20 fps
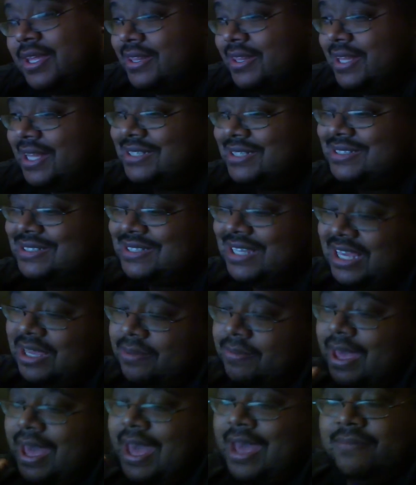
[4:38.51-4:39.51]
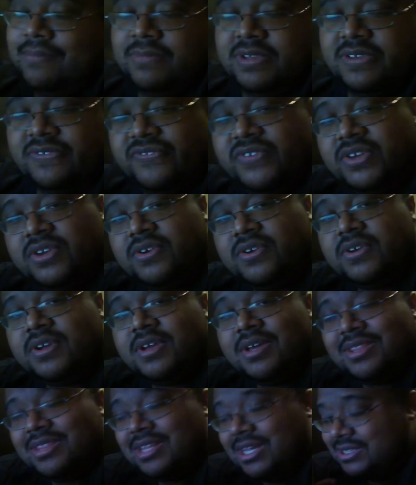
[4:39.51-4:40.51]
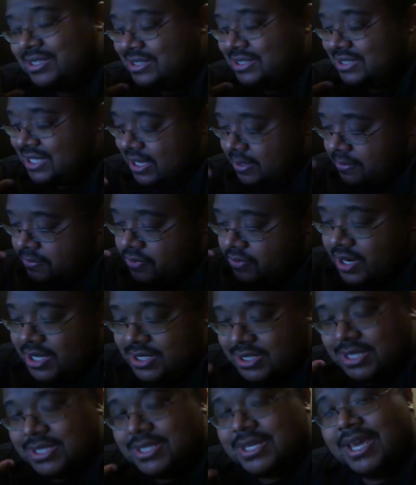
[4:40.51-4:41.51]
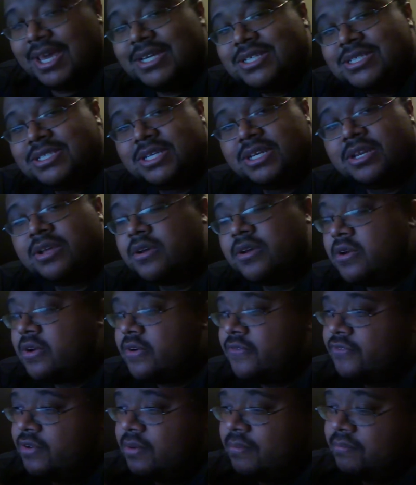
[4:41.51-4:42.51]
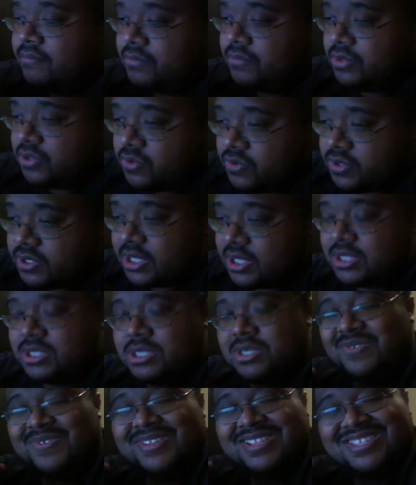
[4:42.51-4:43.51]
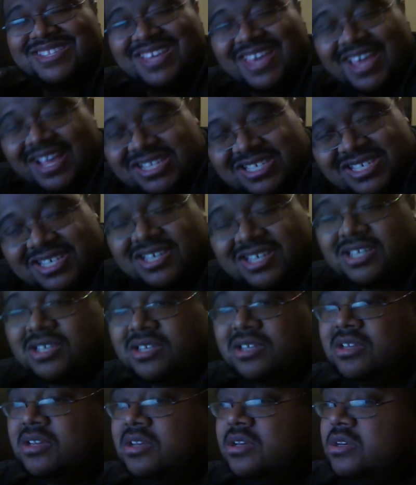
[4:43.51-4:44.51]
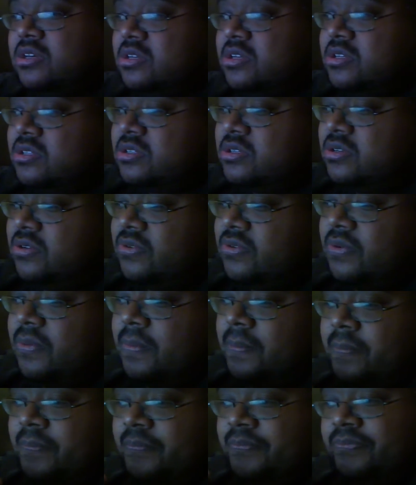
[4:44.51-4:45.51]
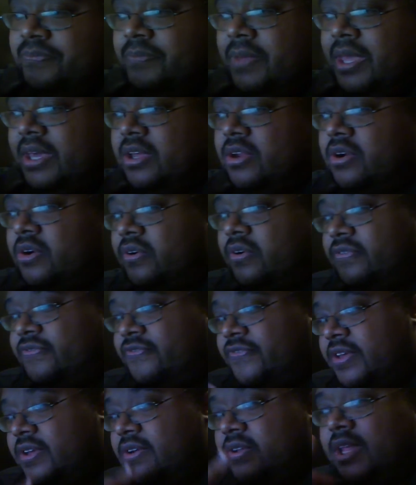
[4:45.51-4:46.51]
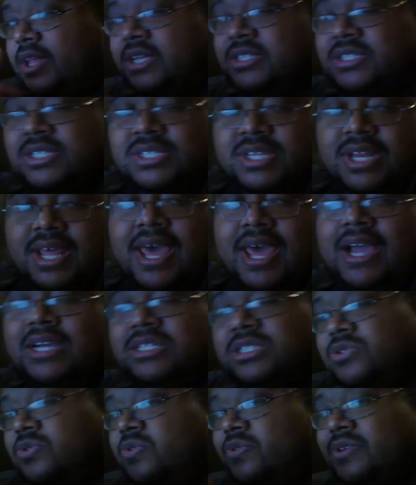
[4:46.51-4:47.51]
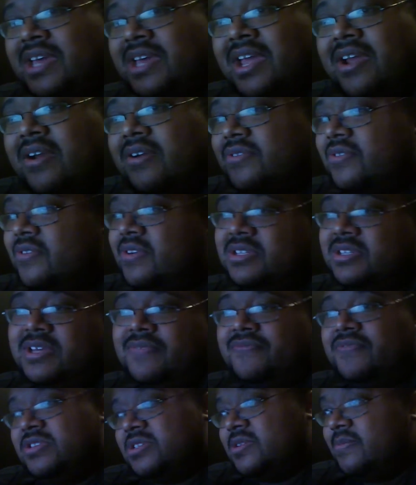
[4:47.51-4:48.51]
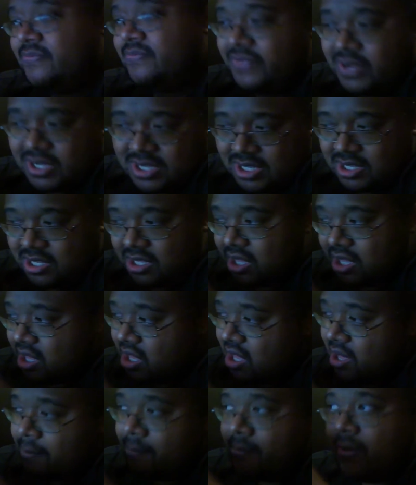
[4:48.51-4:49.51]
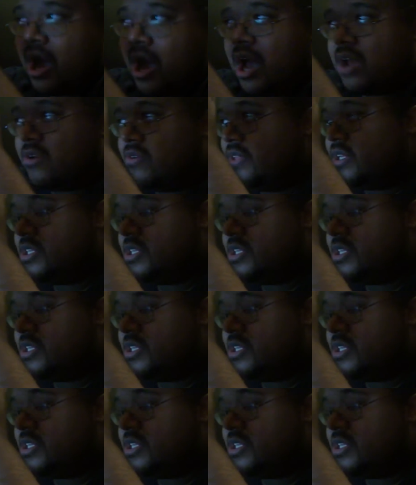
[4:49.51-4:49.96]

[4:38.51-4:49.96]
that same atmosphere, that same presentation, from music to intensity to making her feel like she's an actual character, except for some fucking model